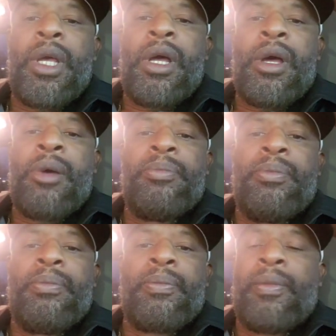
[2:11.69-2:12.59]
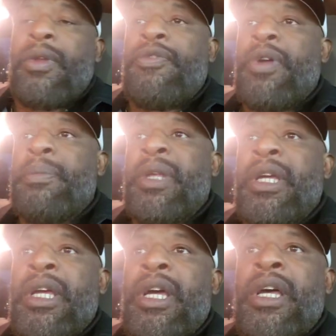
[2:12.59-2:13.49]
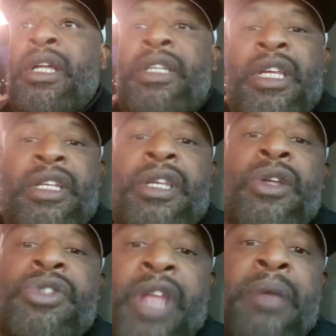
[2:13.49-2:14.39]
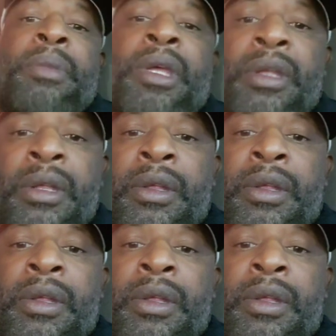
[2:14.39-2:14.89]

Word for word: um, from the uh, detailed statement